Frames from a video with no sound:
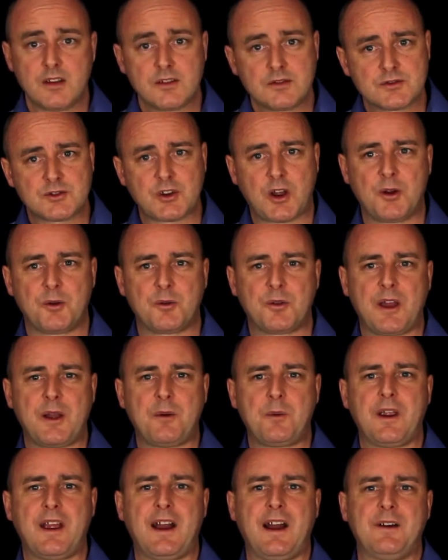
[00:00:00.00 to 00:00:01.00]
So there
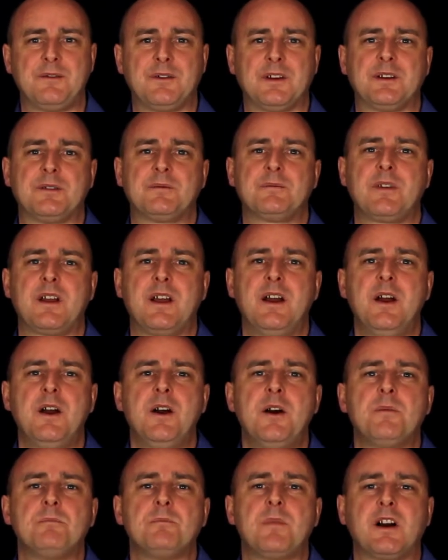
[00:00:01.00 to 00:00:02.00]
we have it,
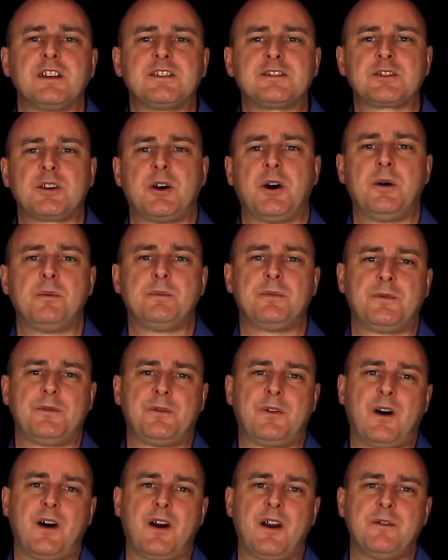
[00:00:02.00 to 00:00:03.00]
my top
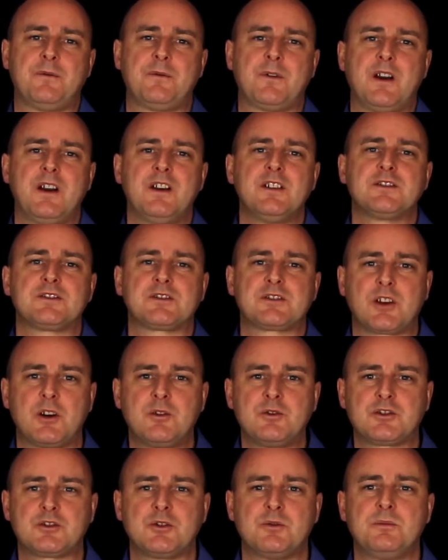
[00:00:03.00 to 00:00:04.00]
5
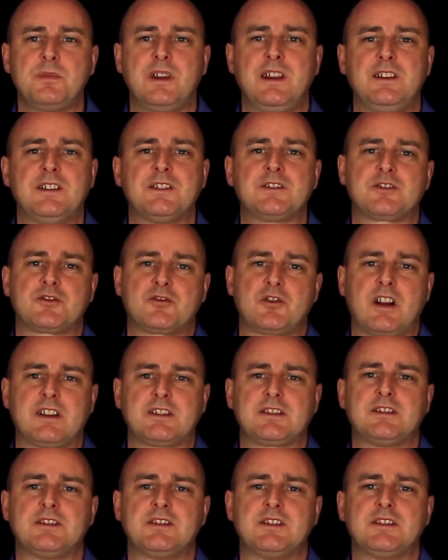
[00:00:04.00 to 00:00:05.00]
social media
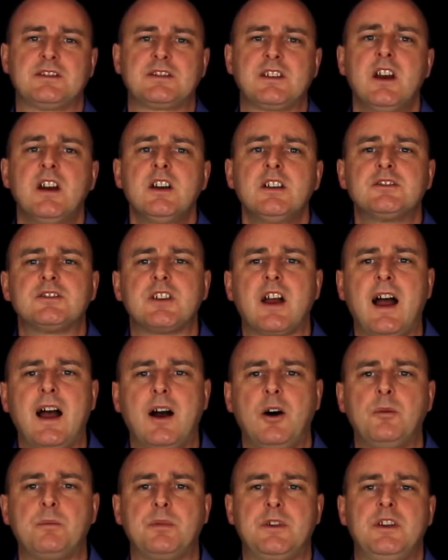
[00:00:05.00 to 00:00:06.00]
strategies to
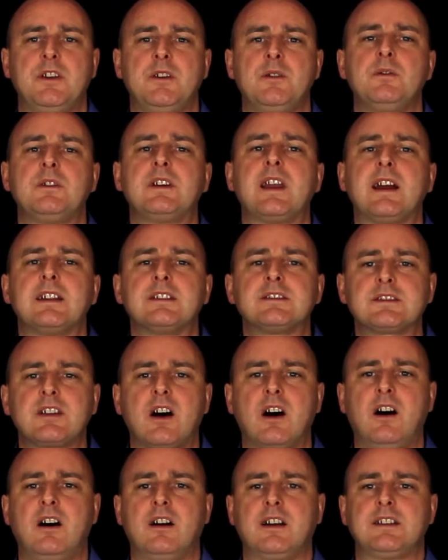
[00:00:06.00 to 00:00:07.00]
help you get
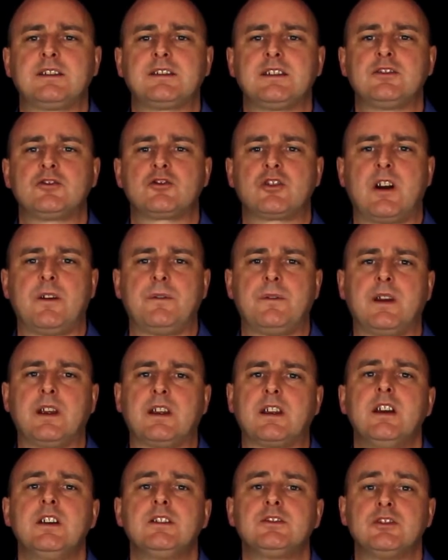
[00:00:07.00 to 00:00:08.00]
targeted traffic
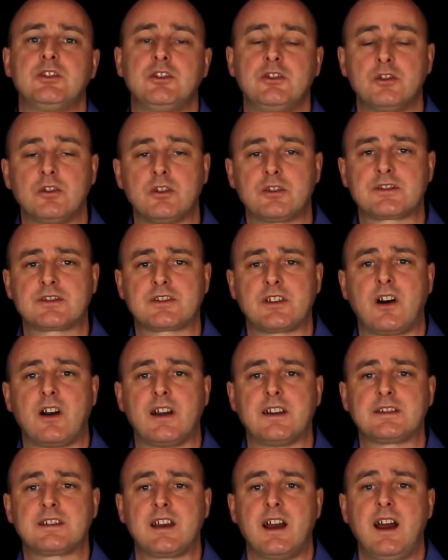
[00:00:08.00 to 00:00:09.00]
to your
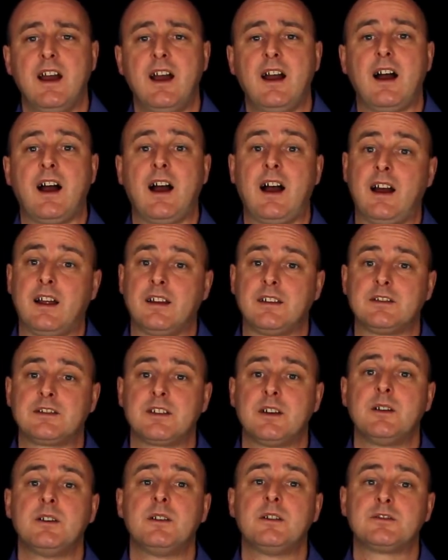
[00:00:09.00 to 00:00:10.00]
site and
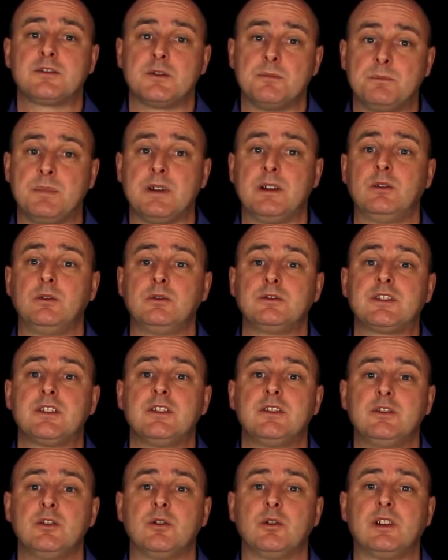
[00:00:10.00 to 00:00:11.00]
to build
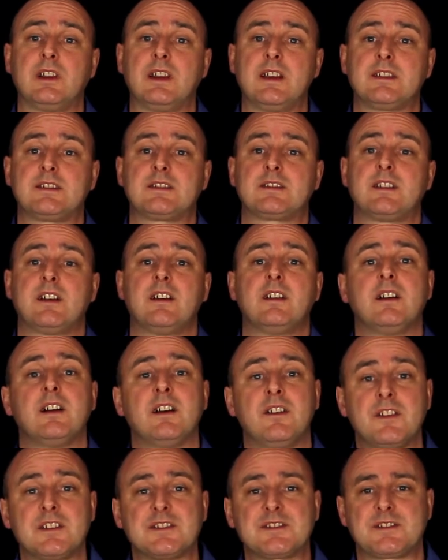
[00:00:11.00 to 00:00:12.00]
your list
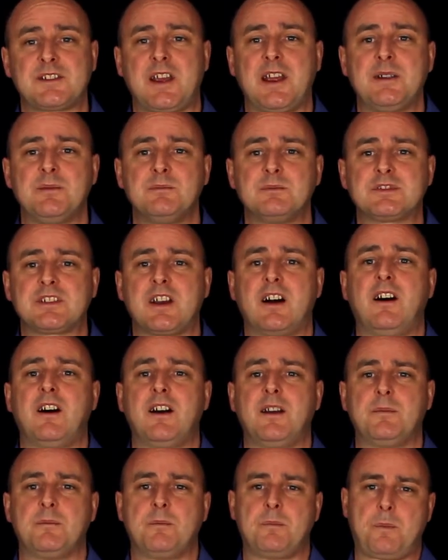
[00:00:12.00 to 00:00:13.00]
at the same
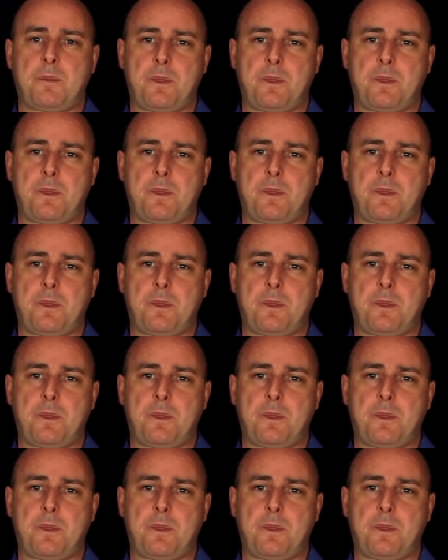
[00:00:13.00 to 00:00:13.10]
time.